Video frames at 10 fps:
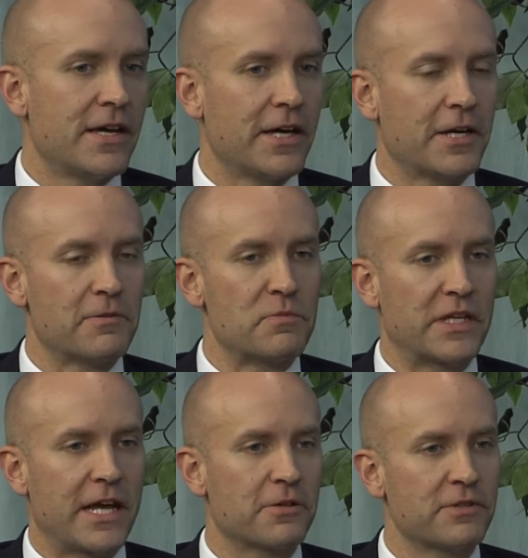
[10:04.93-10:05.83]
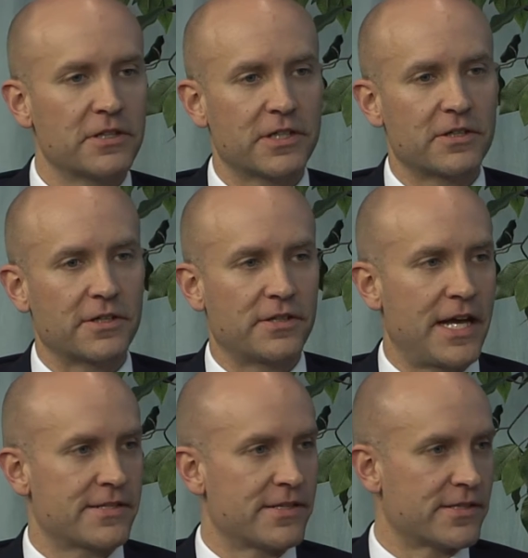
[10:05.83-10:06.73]
But how do we look at our
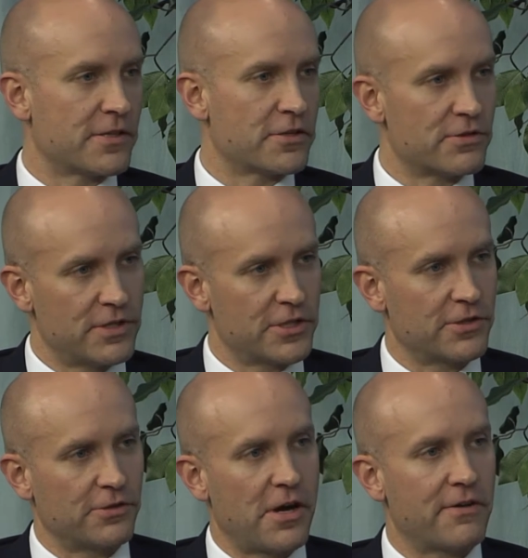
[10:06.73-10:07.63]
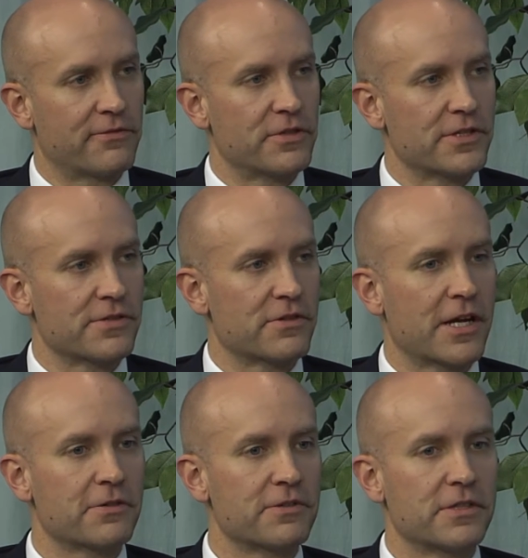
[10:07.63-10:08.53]
classes and our traditional offerings, or
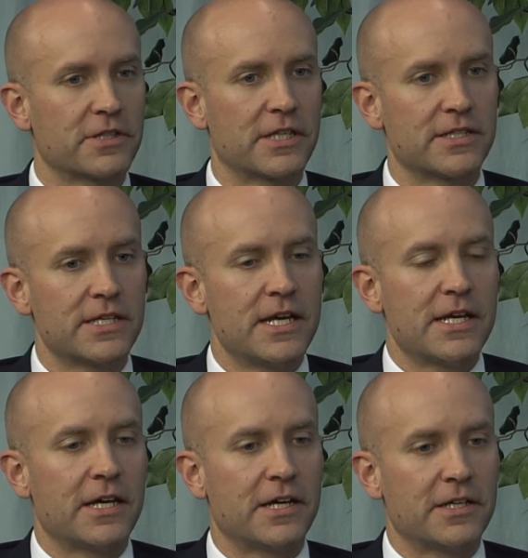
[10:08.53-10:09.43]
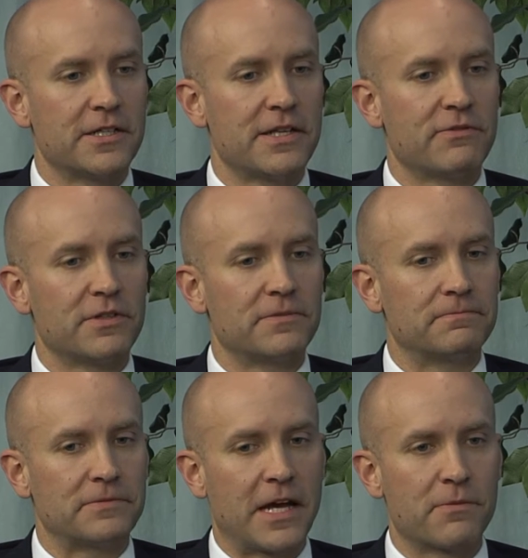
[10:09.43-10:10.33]
how do we look at
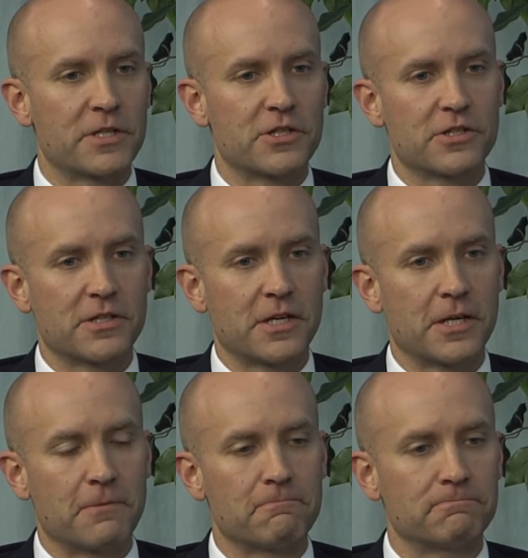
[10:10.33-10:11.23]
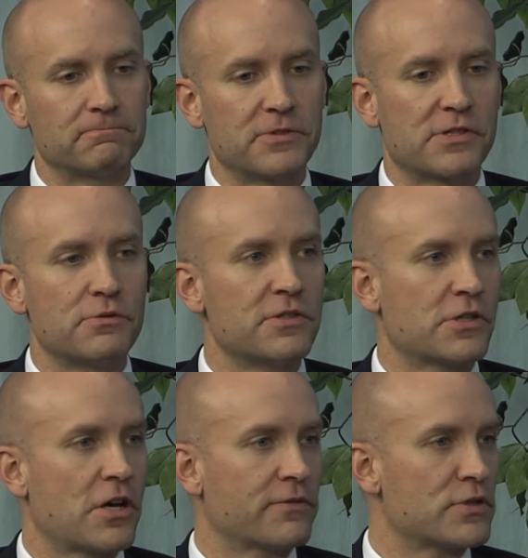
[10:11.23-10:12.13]
even how much student
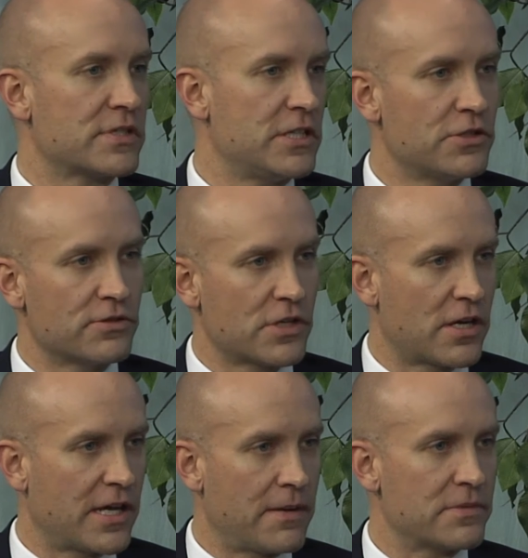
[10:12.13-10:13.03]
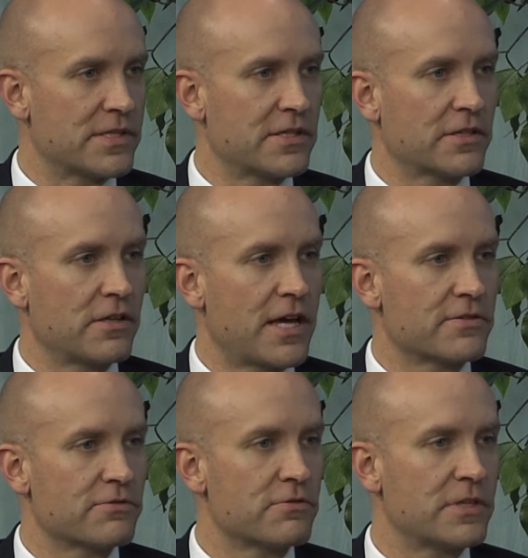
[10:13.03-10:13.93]
talk versus teacher talk happens in the
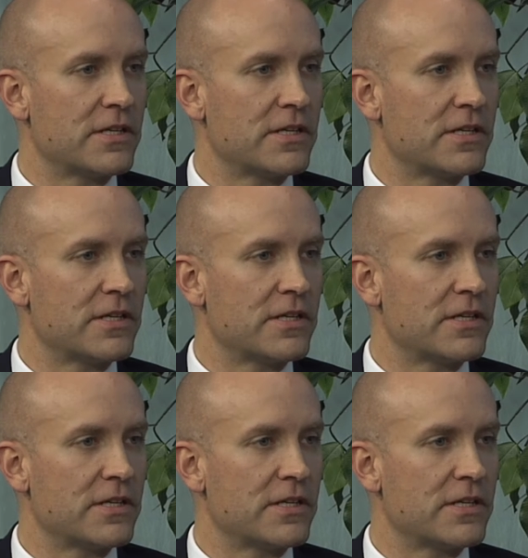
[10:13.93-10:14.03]
classroom?